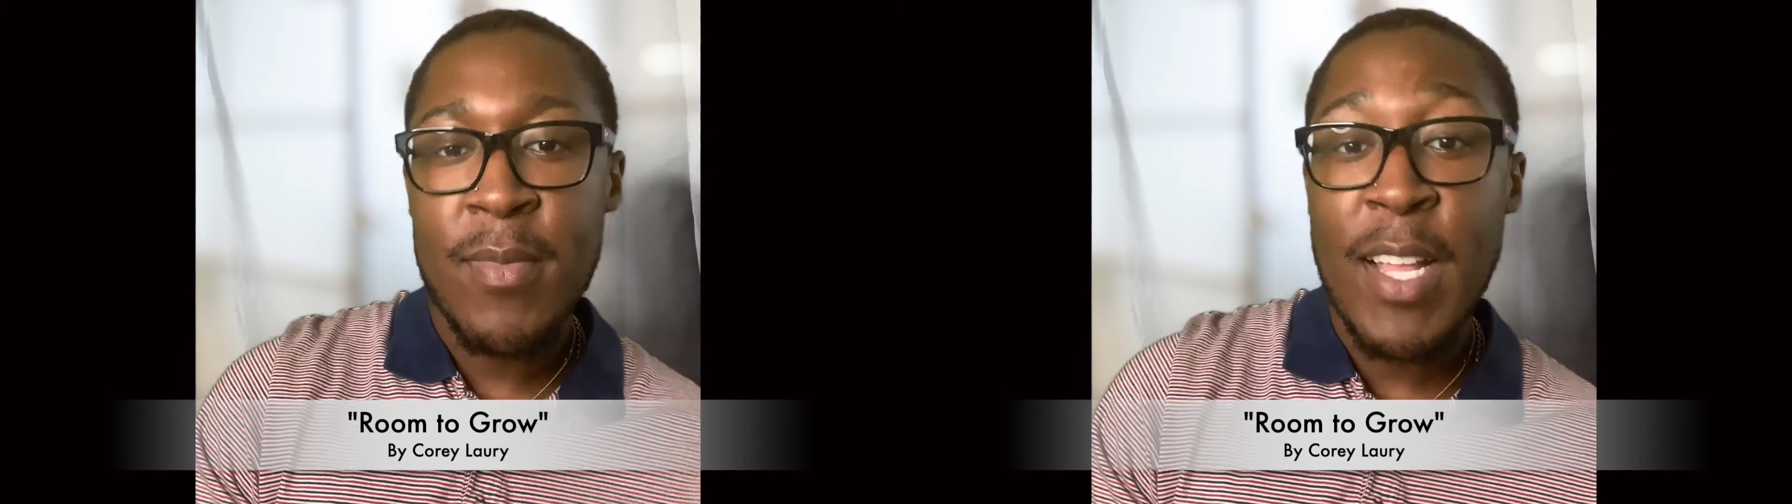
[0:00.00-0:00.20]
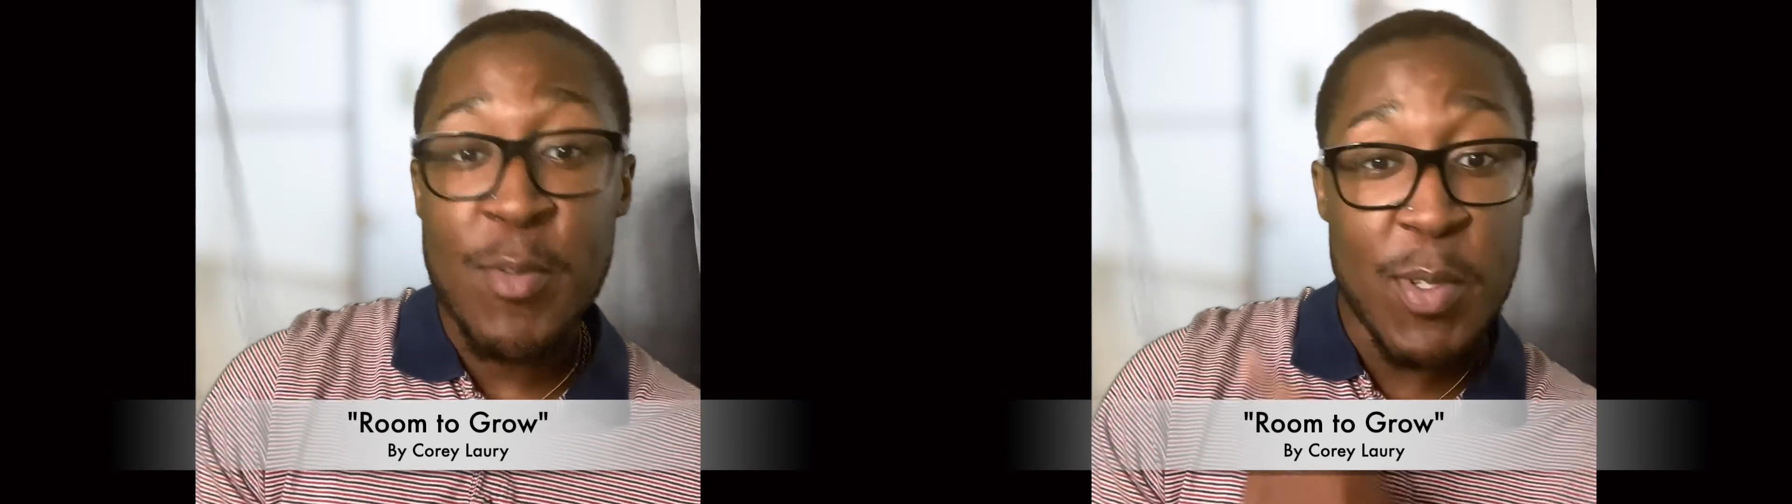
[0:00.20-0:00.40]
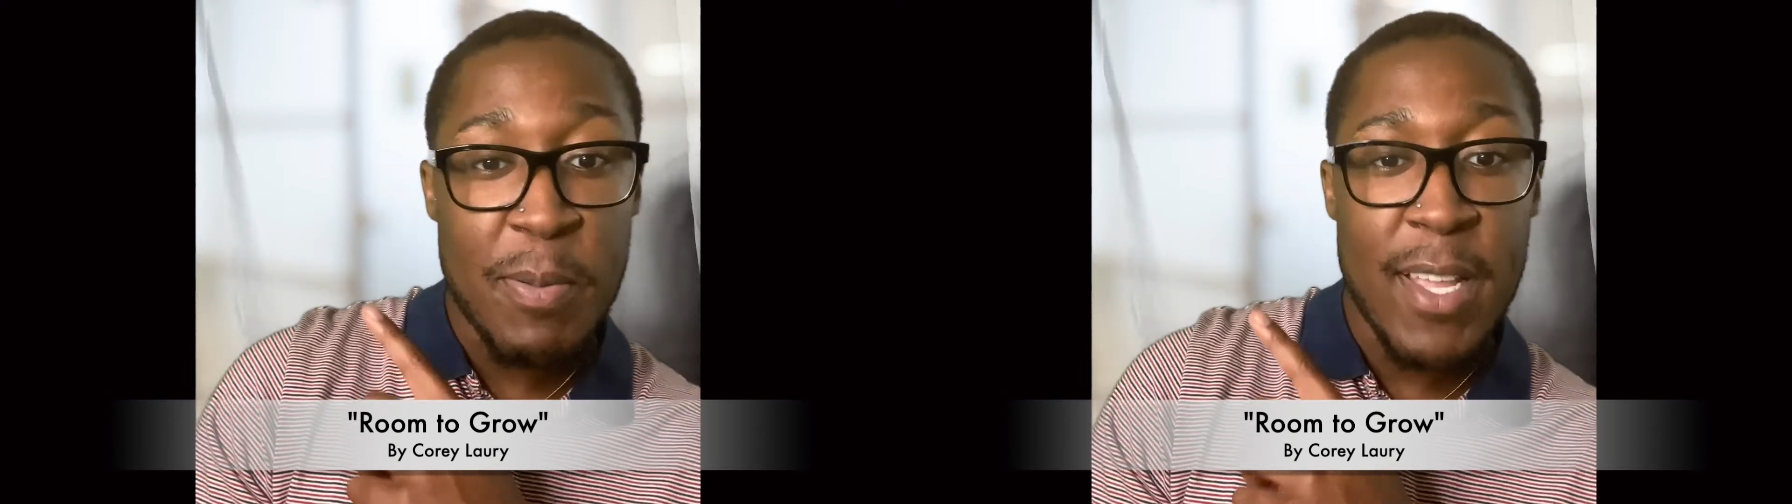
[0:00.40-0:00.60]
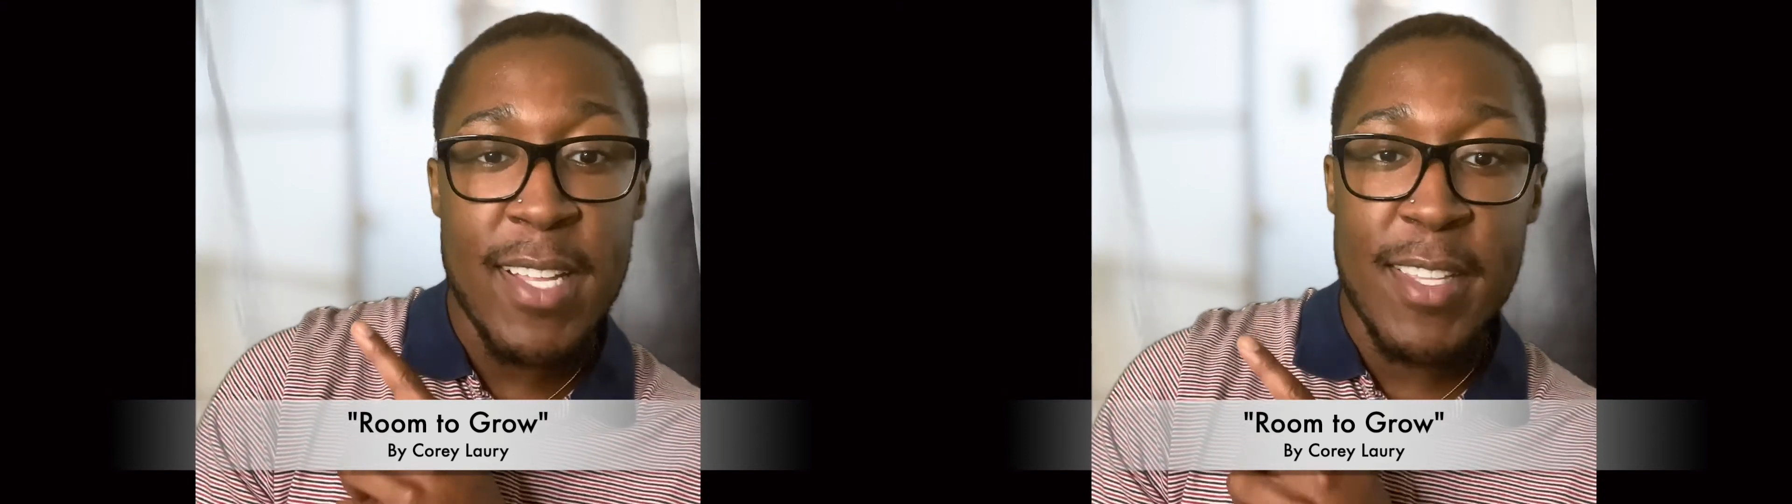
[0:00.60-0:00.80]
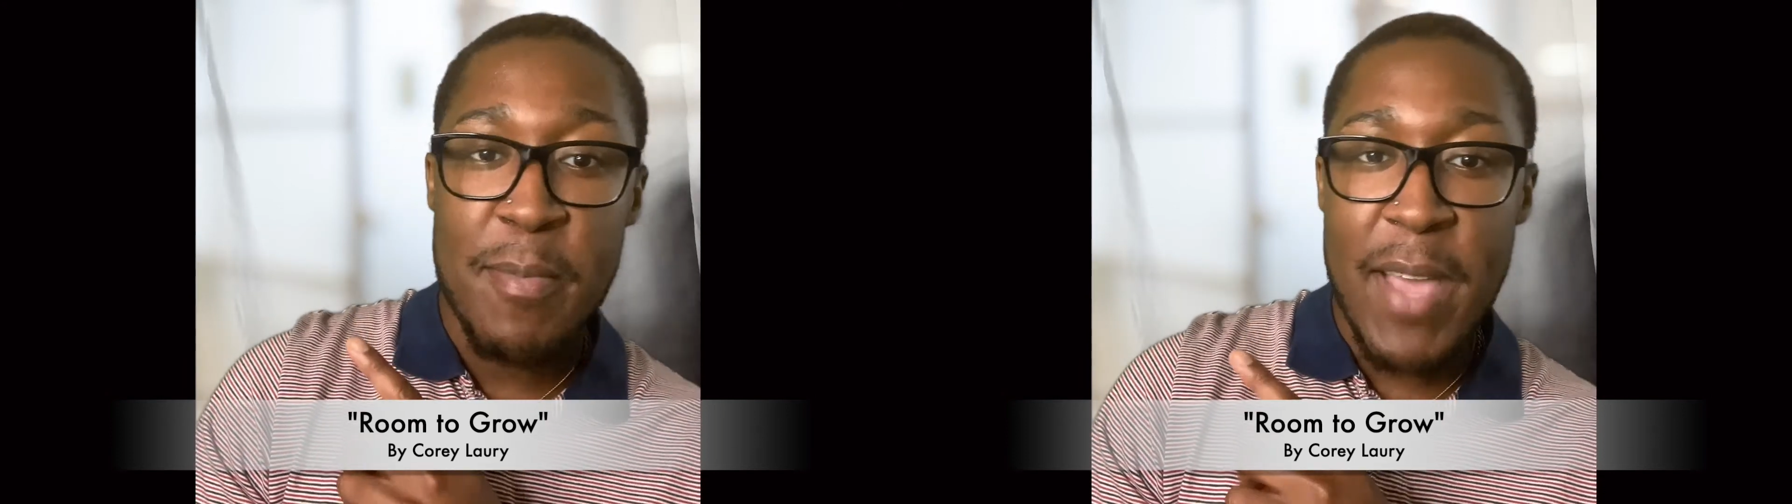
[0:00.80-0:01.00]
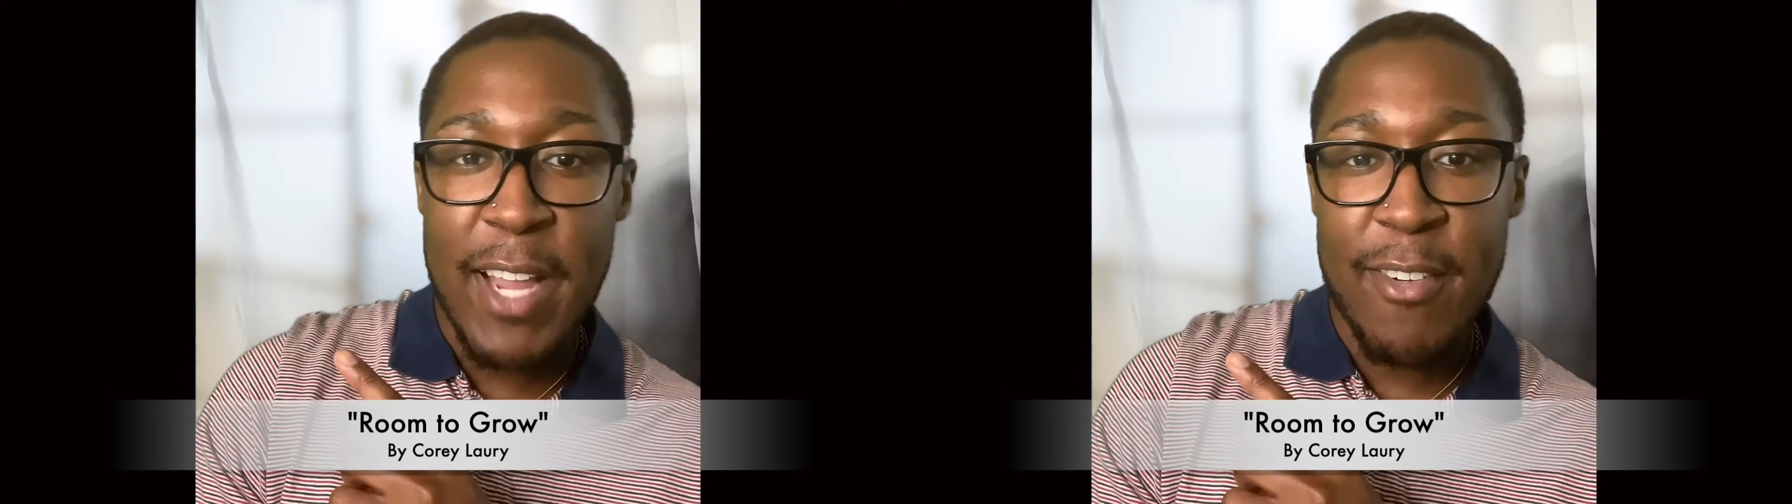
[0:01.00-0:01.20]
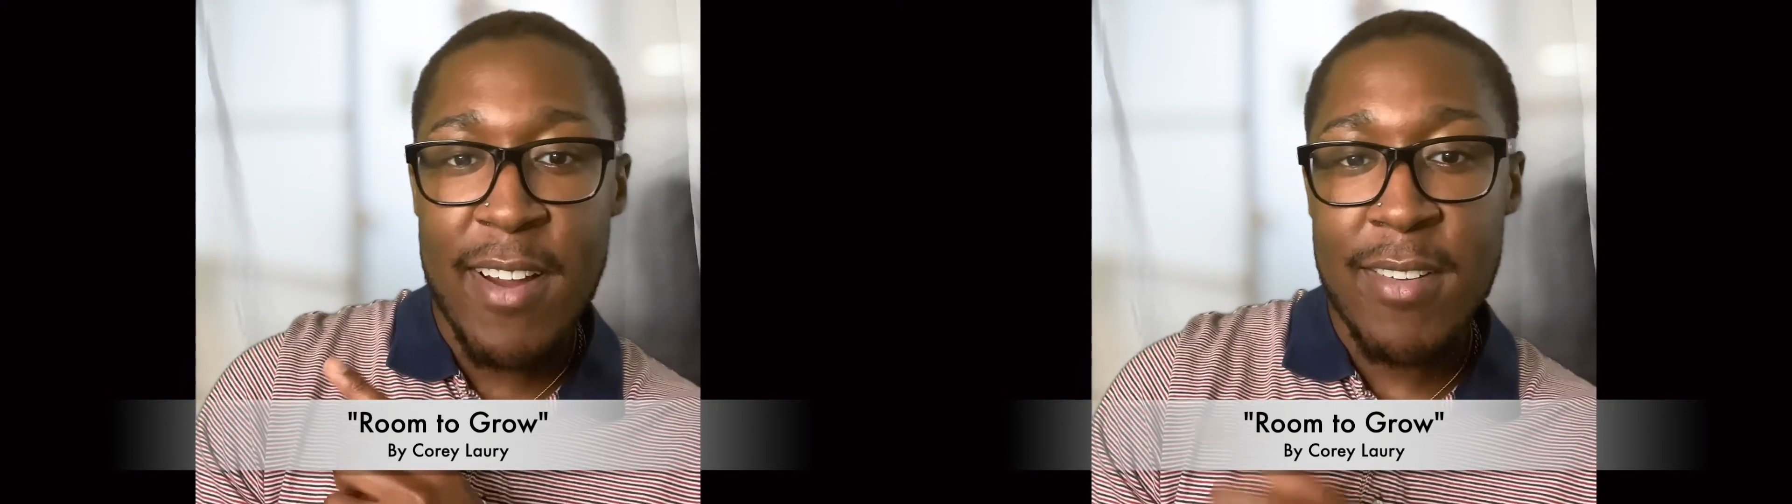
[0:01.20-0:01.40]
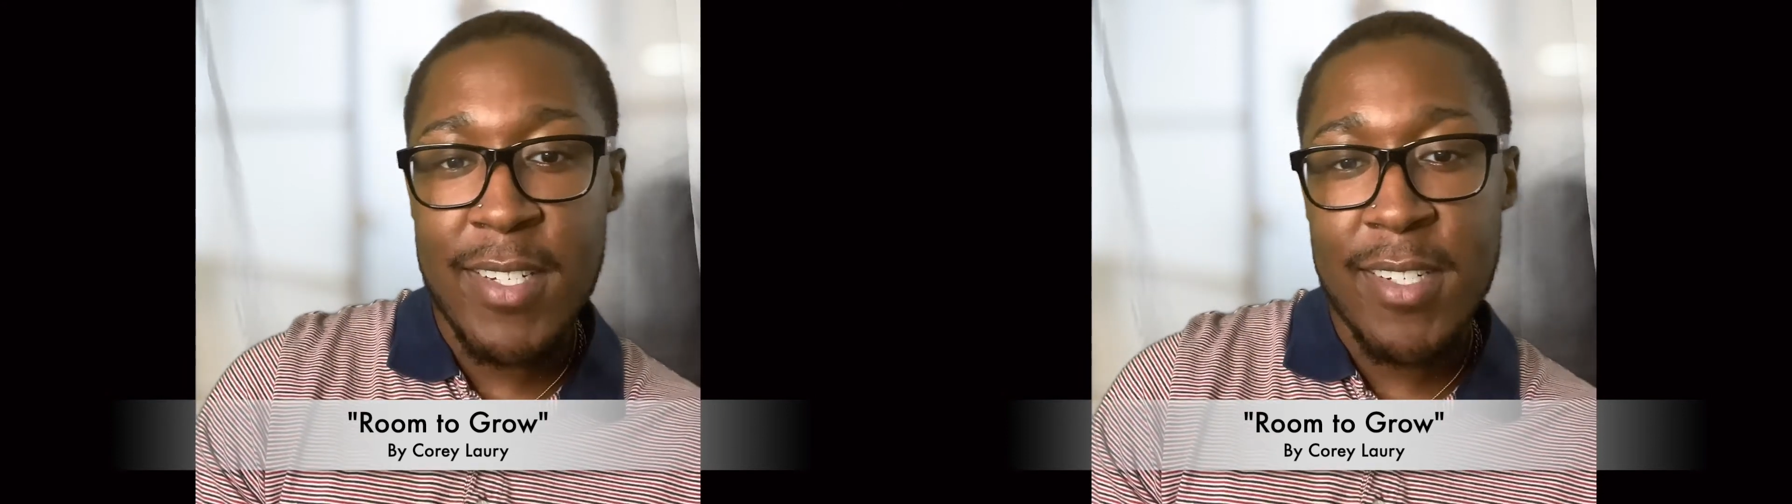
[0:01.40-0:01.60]
That's what's playing in the
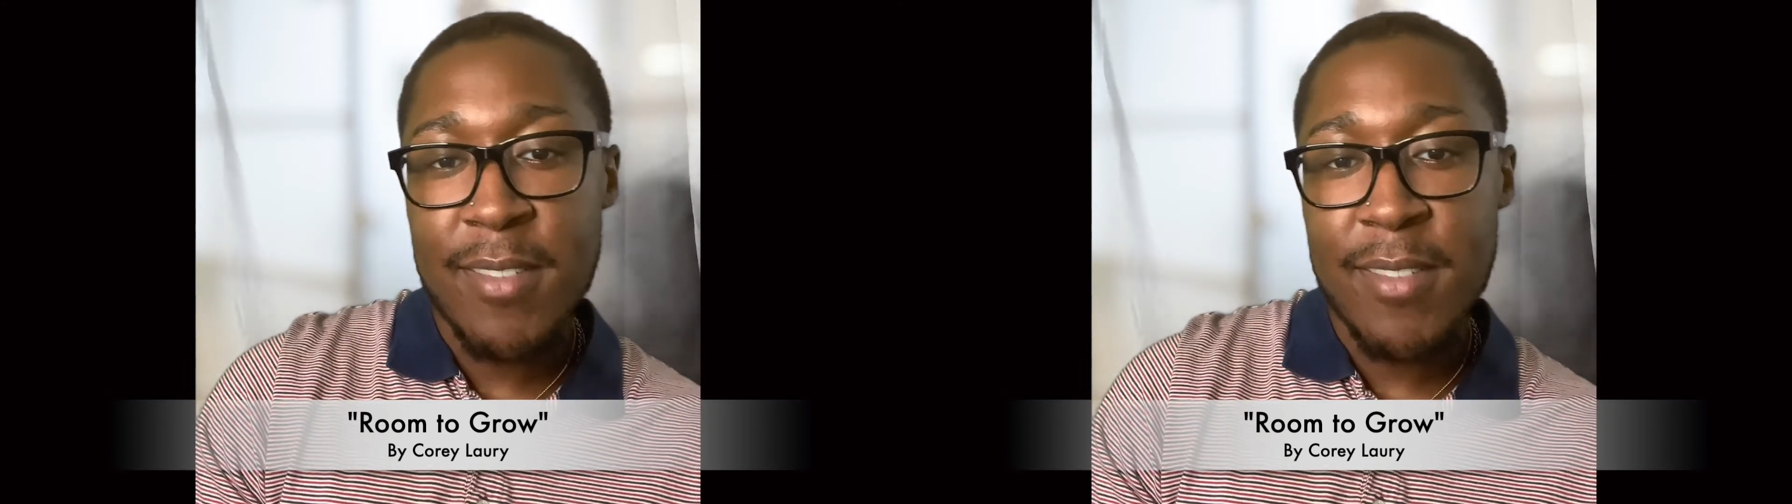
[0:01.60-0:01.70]
background here.